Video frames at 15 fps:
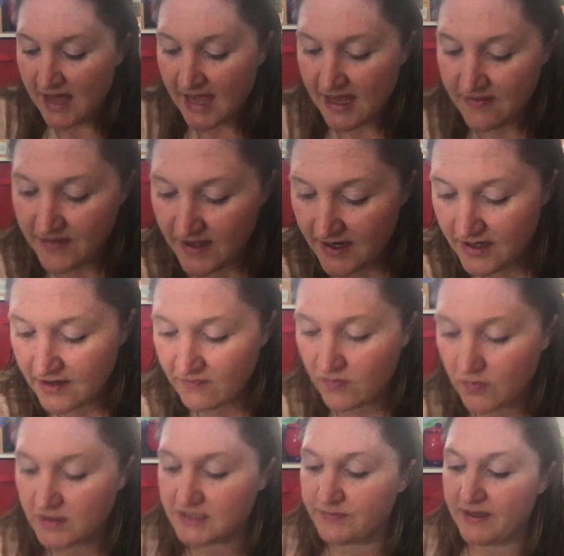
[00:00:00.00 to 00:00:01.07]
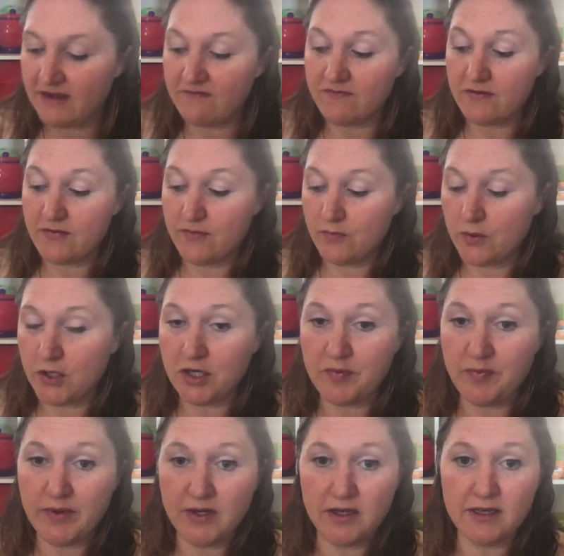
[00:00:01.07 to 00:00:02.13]
And then, of course, we have the
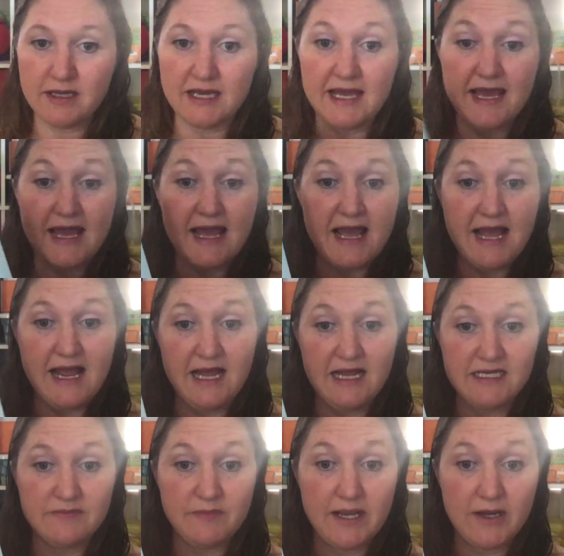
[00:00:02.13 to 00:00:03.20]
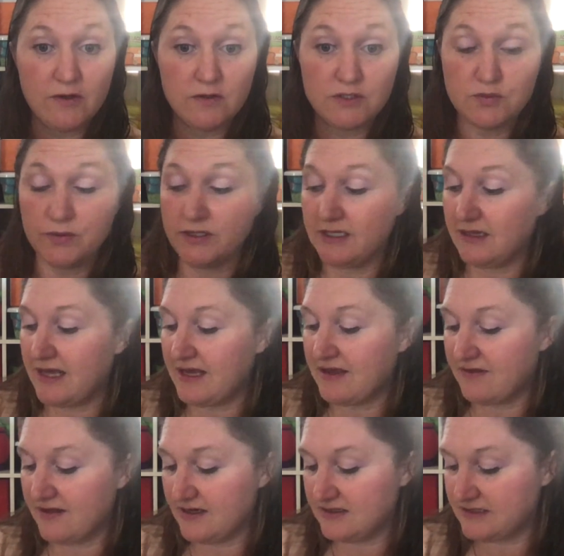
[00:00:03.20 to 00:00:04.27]
workbook, and my girls really like
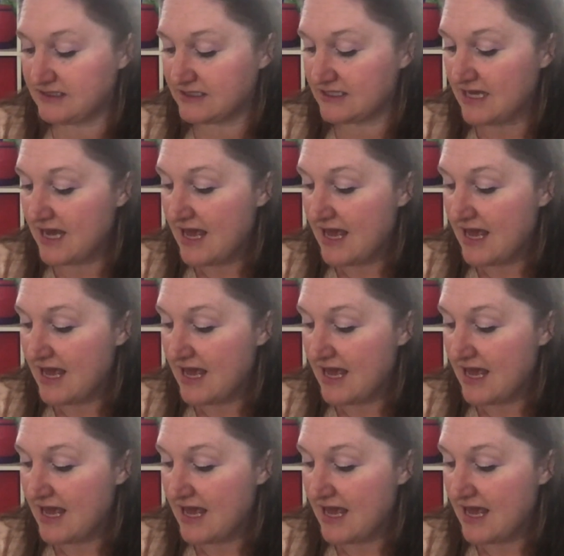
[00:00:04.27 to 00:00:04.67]
this.